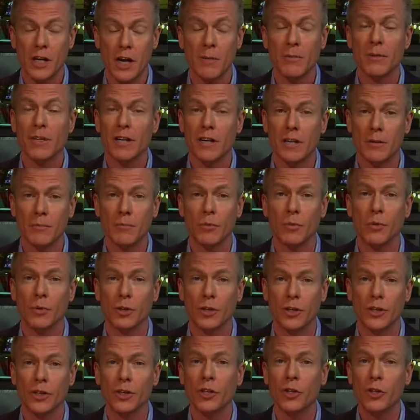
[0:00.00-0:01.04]
coming on
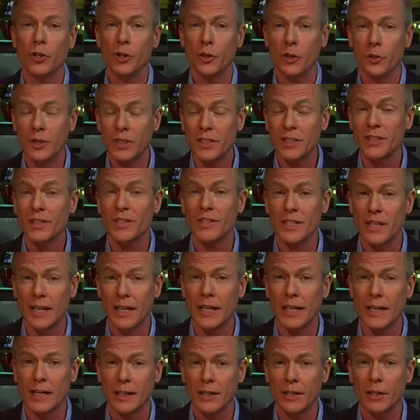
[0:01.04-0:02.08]
board who is
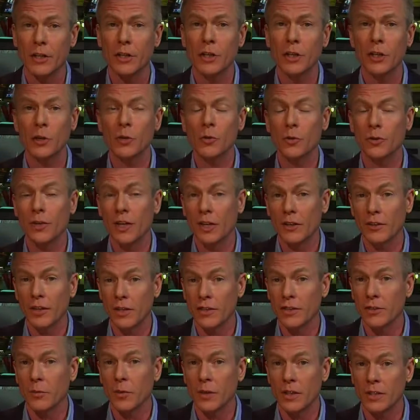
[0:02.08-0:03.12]
sick, who
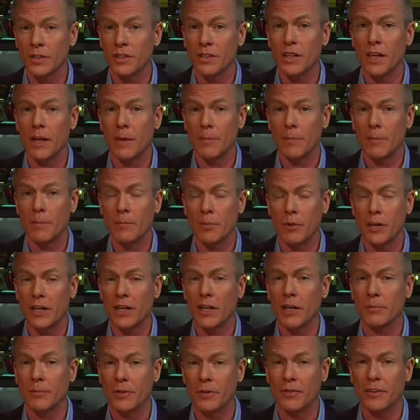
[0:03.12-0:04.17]
doesn't want to stop and
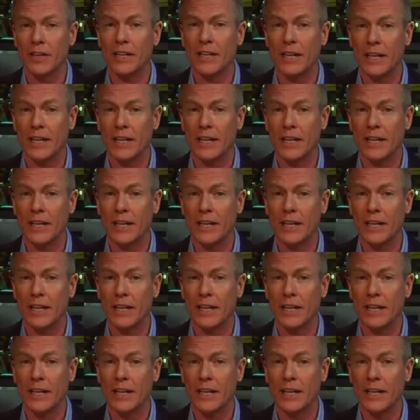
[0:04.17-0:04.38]
break up their vacation.